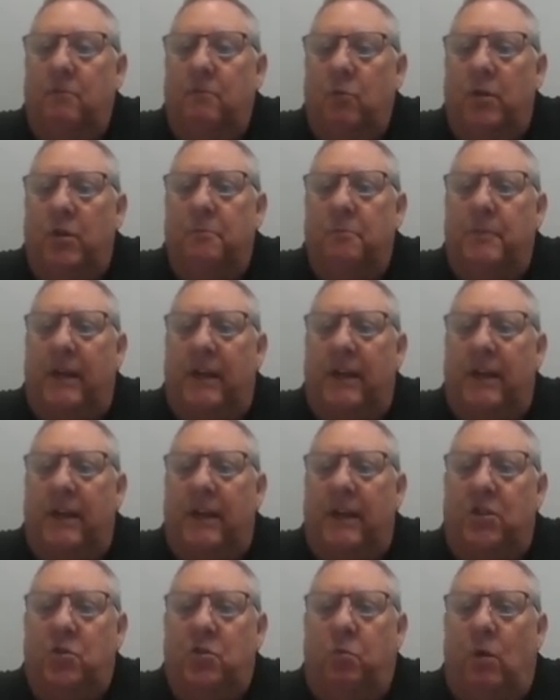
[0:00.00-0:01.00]
when you pick
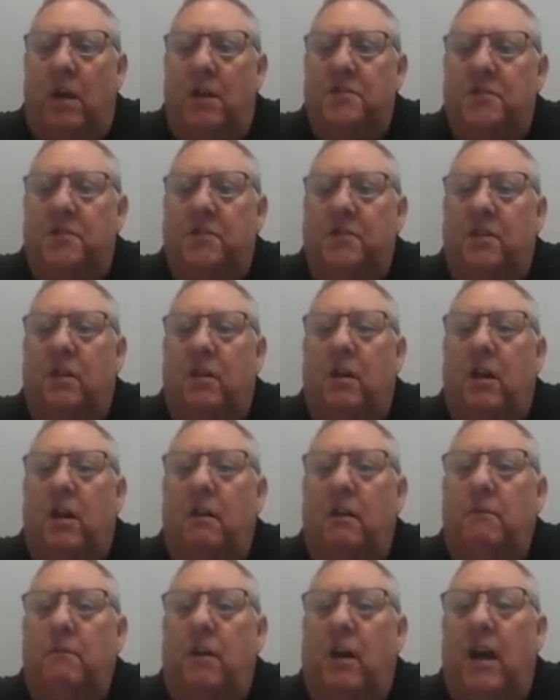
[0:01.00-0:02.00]
it twice, it's going
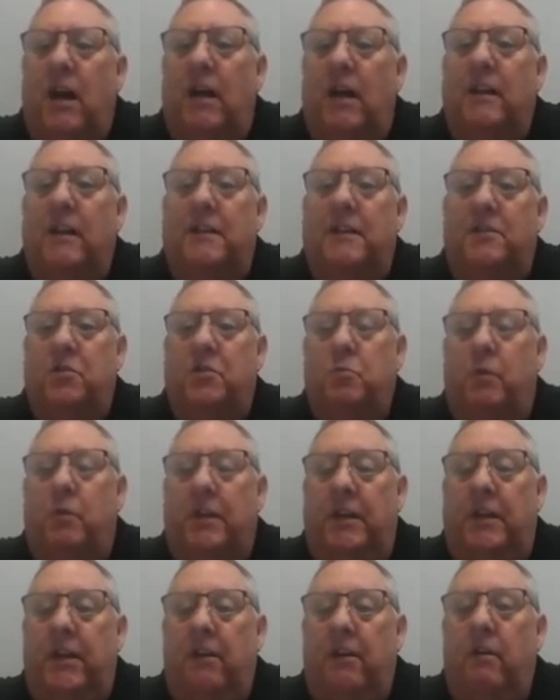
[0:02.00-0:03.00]
to highlight this
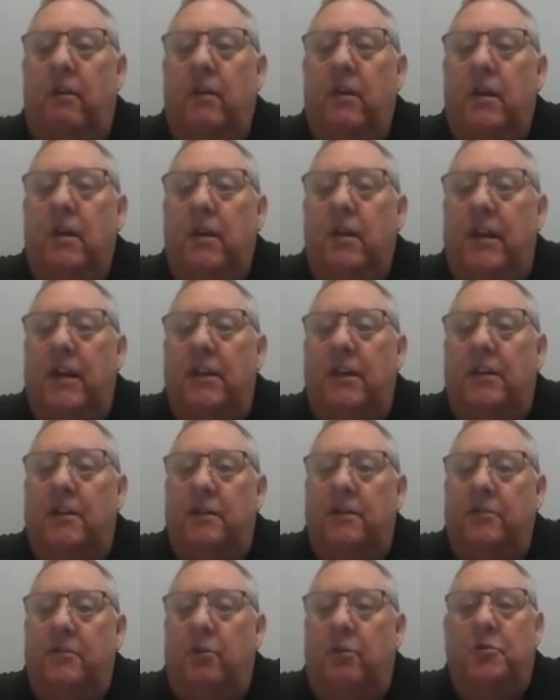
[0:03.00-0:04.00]
one here, and then
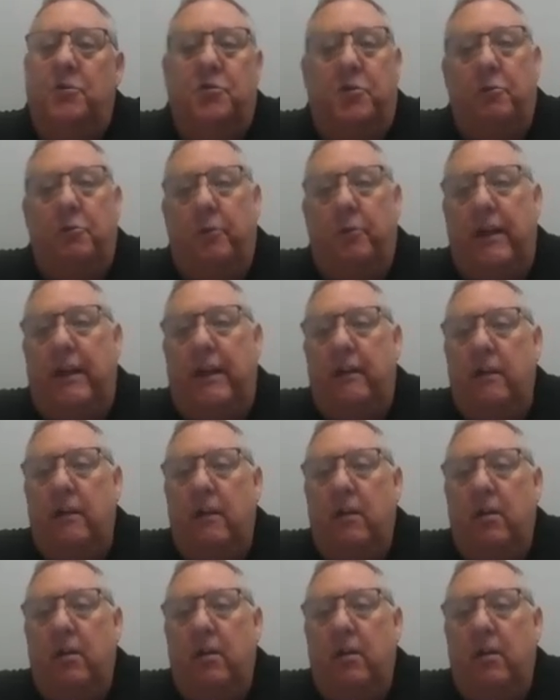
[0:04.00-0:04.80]
it turns green.